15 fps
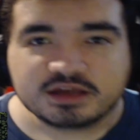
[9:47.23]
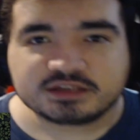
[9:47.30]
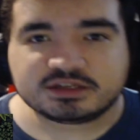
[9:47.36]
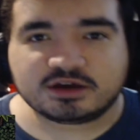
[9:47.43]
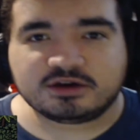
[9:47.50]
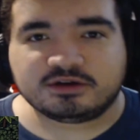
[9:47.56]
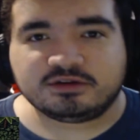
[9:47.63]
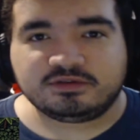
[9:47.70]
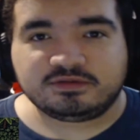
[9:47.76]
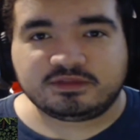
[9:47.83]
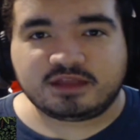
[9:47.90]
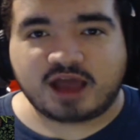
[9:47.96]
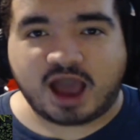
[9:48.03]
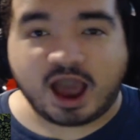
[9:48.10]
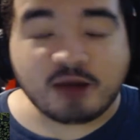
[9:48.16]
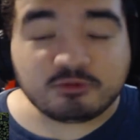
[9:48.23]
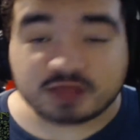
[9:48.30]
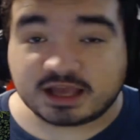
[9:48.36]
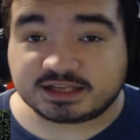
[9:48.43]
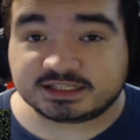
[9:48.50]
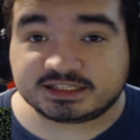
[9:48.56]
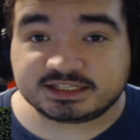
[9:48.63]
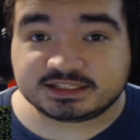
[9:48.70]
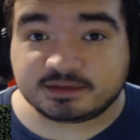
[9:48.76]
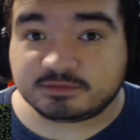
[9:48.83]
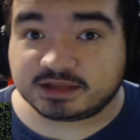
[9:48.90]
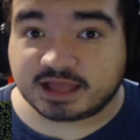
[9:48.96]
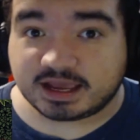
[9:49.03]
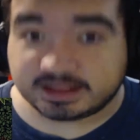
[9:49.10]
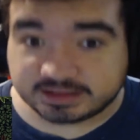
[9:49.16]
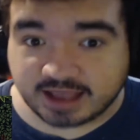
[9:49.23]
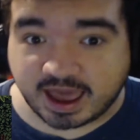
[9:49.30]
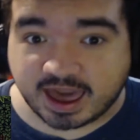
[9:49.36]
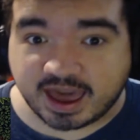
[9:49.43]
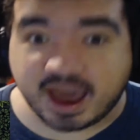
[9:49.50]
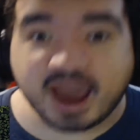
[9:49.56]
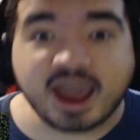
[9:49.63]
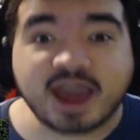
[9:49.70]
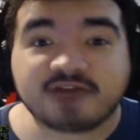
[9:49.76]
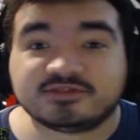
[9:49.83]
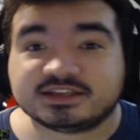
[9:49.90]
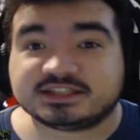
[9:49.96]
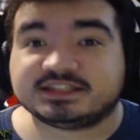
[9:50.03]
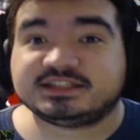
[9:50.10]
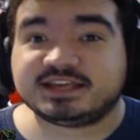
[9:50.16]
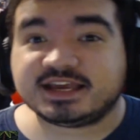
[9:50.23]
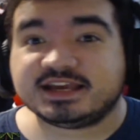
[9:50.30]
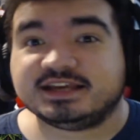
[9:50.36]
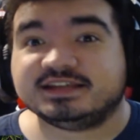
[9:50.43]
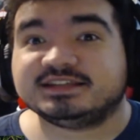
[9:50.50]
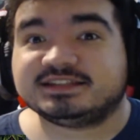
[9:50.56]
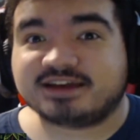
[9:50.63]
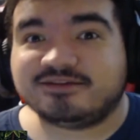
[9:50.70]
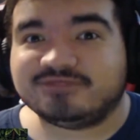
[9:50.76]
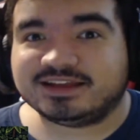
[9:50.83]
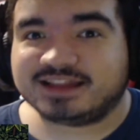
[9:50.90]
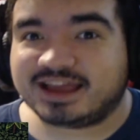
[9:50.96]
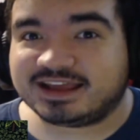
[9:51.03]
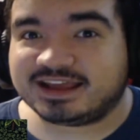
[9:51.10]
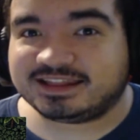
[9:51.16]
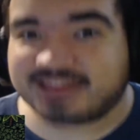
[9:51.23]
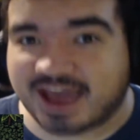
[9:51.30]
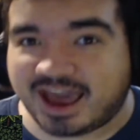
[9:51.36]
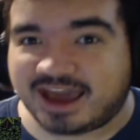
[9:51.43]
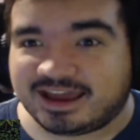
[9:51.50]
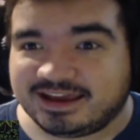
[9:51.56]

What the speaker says: So I would like to see something like that. I have to see something like that.